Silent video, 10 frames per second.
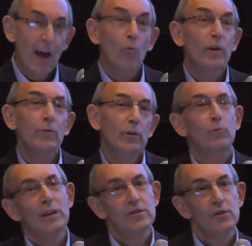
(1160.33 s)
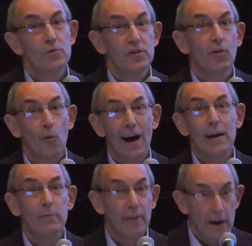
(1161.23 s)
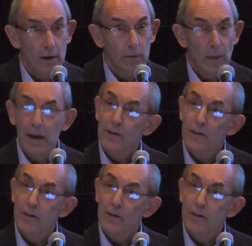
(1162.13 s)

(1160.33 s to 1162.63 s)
we would reduce crime there.